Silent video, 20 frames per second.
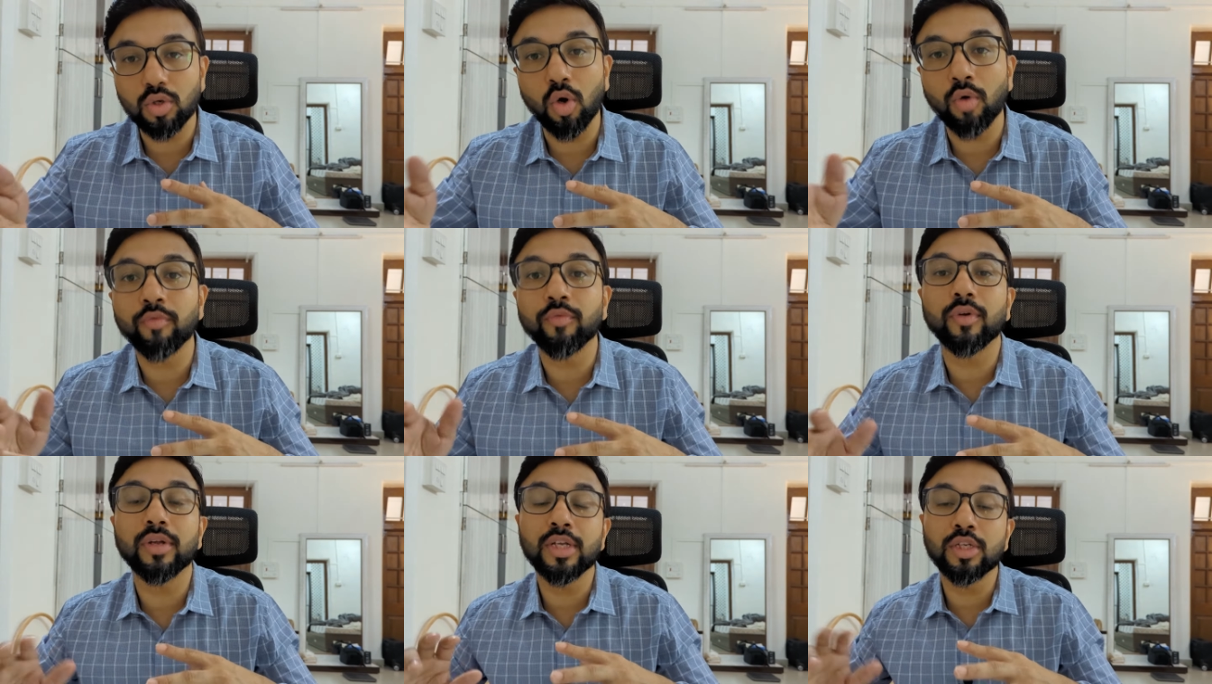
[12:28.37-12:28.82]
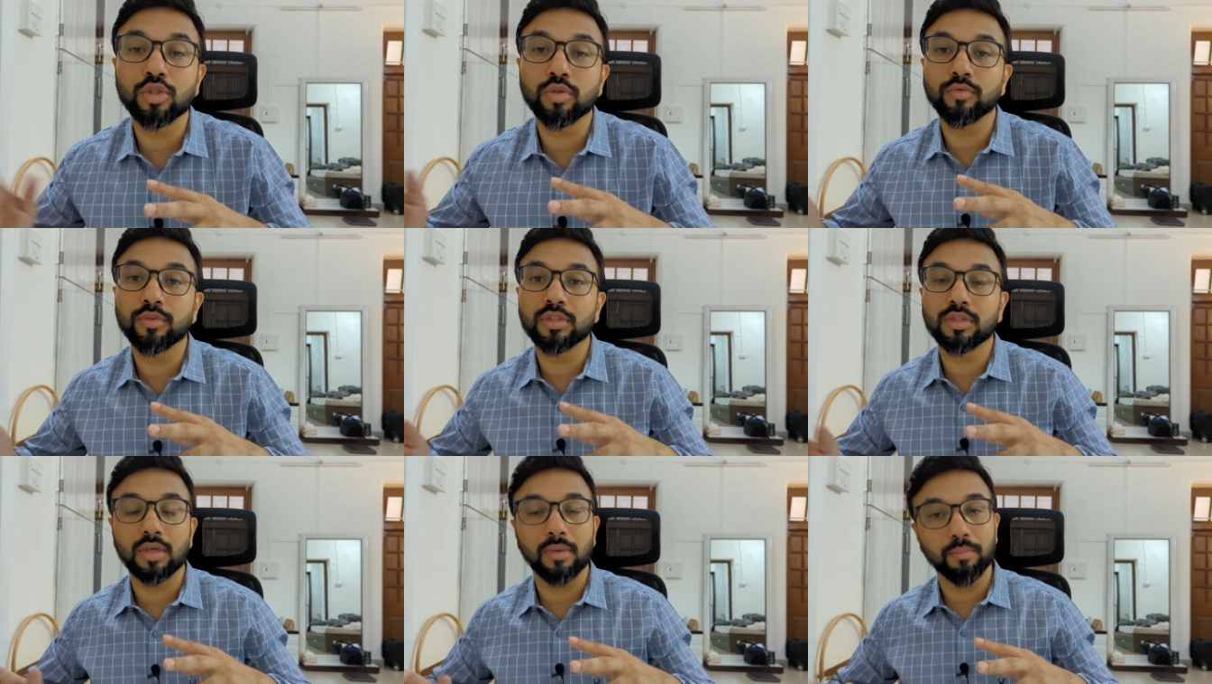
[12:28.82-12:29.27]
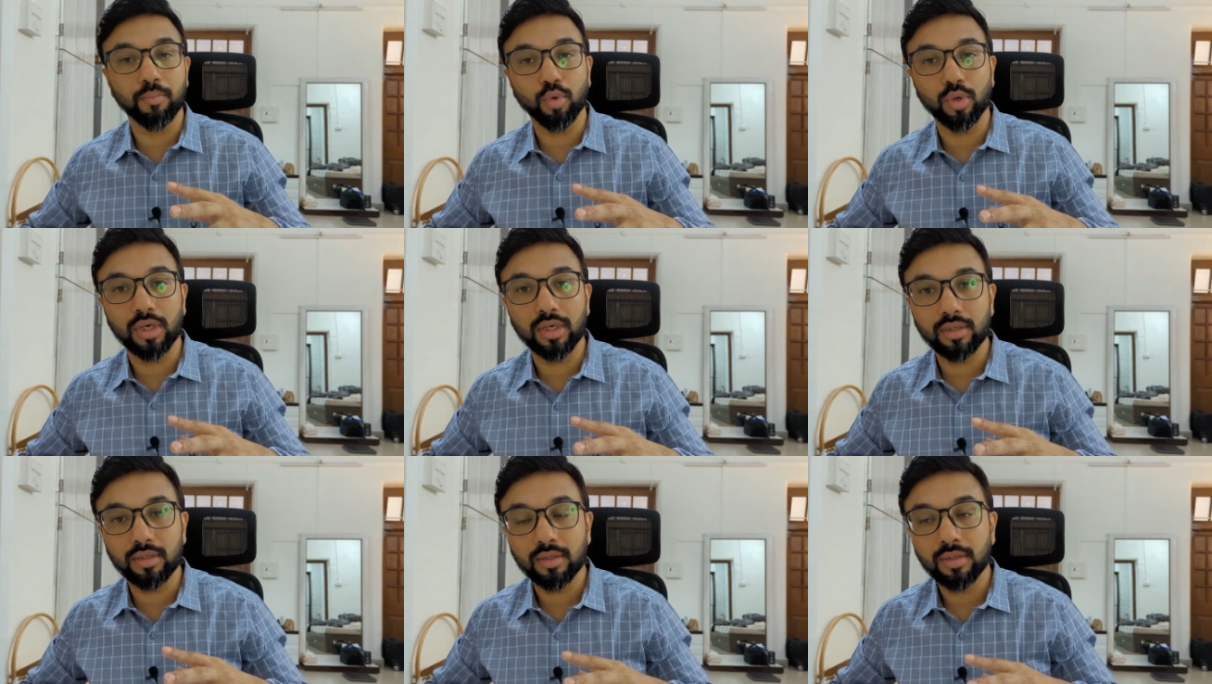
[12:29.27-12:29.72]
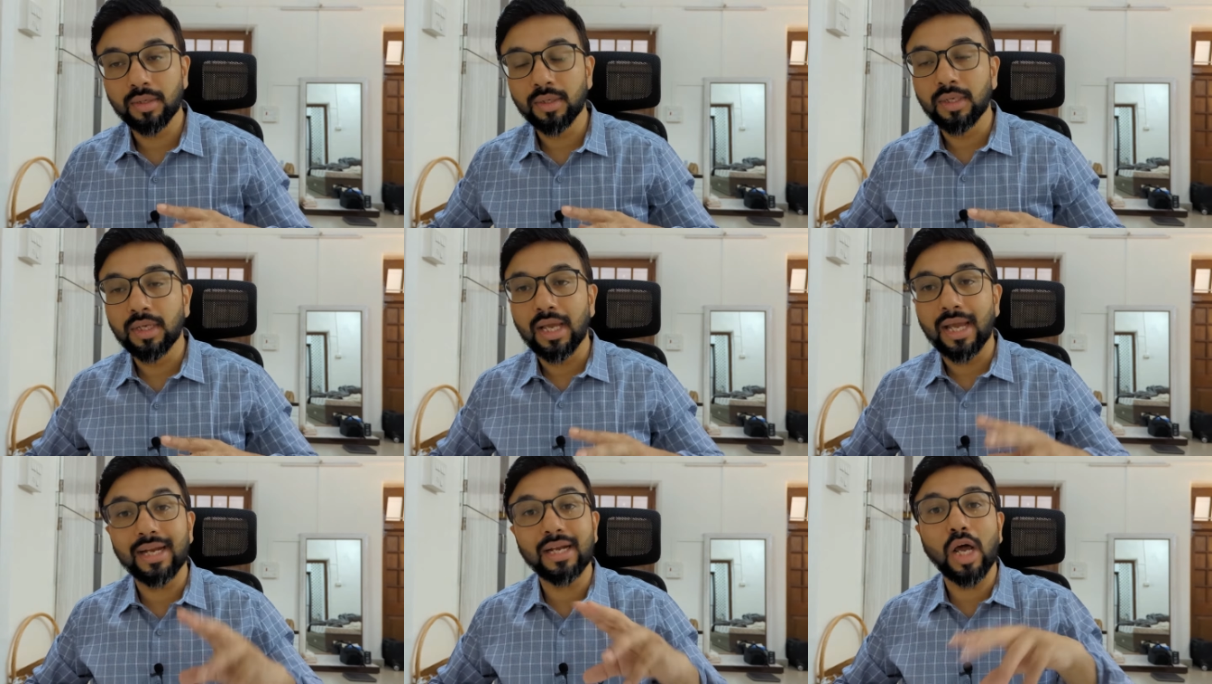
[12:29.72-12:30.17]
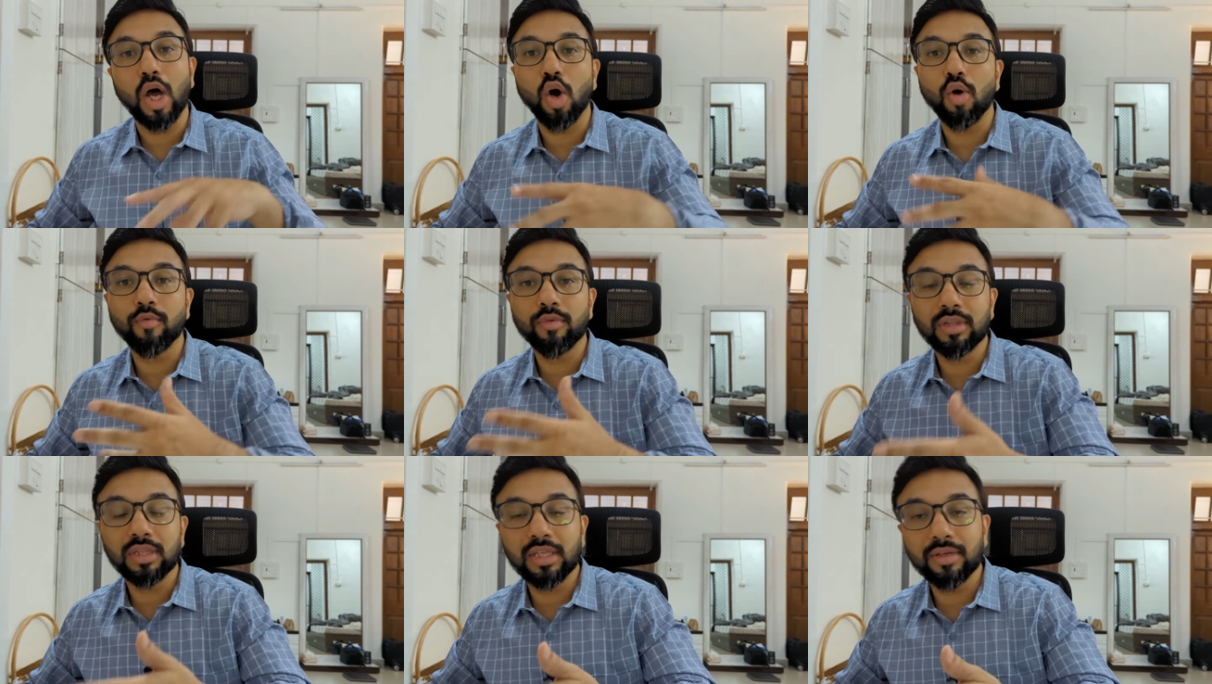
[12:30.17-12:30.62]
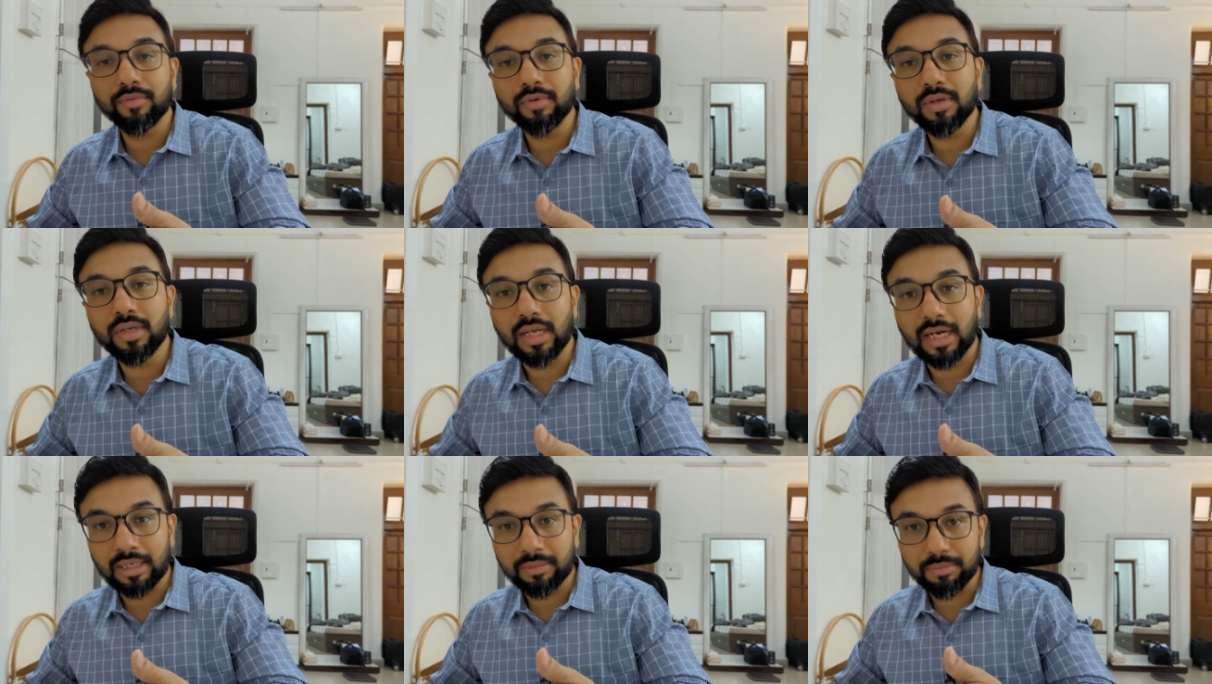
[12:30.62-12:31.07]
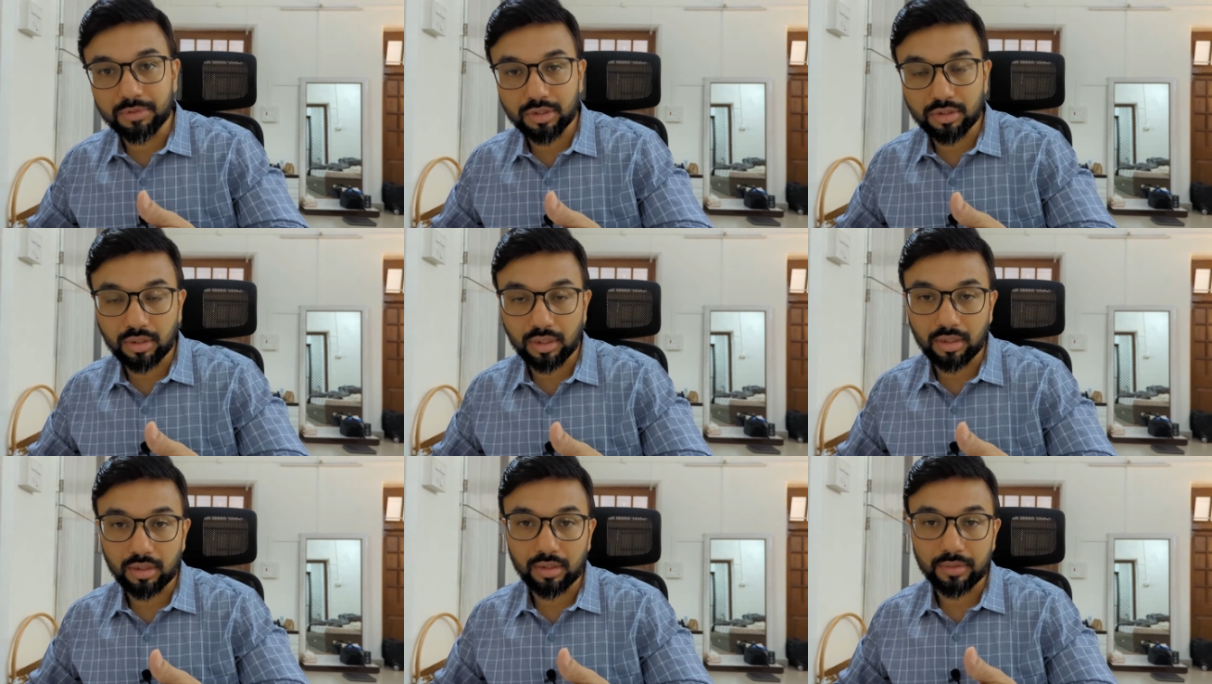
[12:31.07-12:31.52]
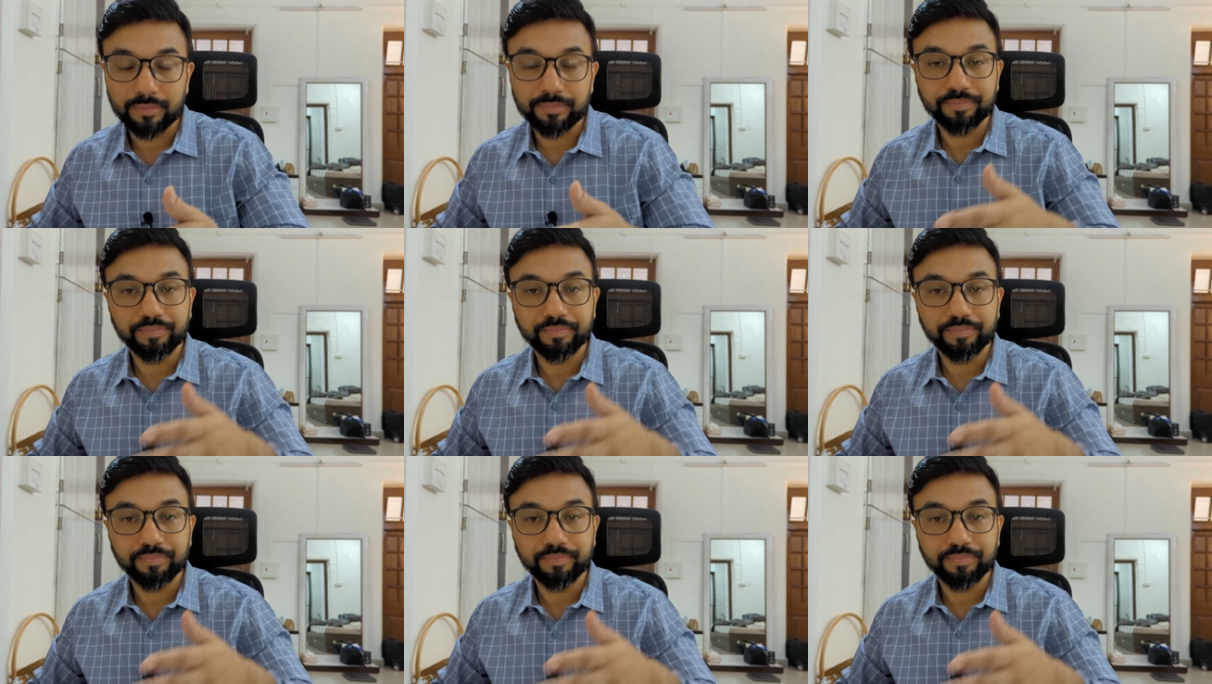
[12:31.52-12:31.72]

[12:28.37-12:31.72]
of each of this component and how will they be administered.